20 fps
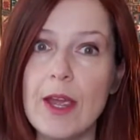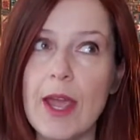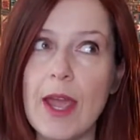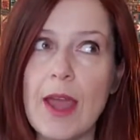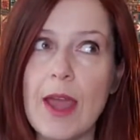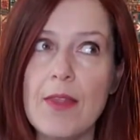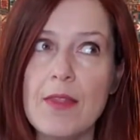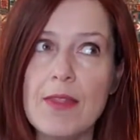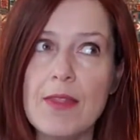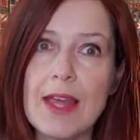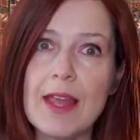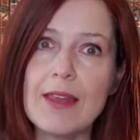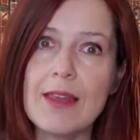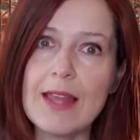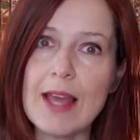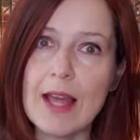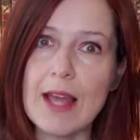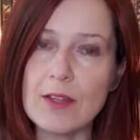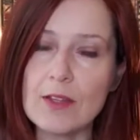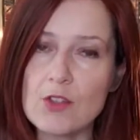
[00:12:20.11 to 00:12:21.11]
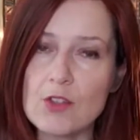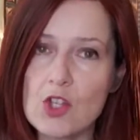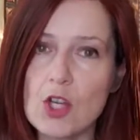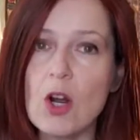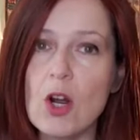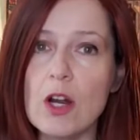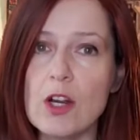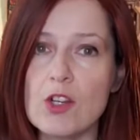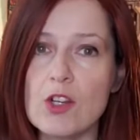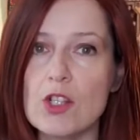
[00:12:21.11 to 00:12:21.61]
and then that
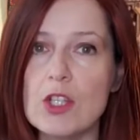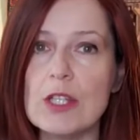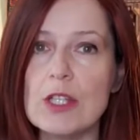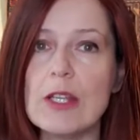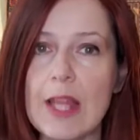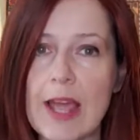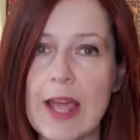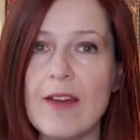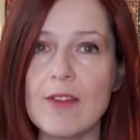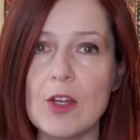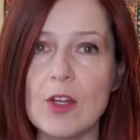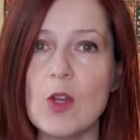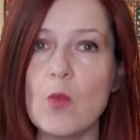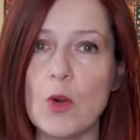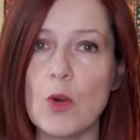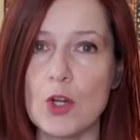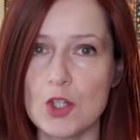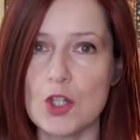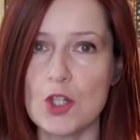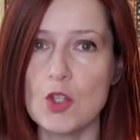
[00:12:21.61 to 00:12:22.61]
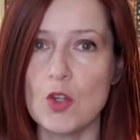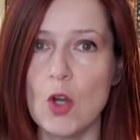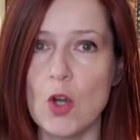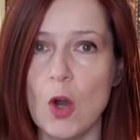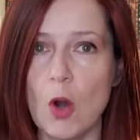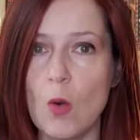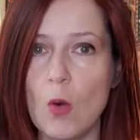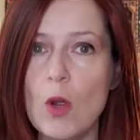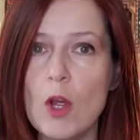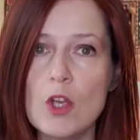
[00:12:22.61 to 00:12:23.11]
charge didn't have anywhere to
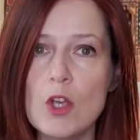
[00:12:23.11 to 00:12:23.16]
go.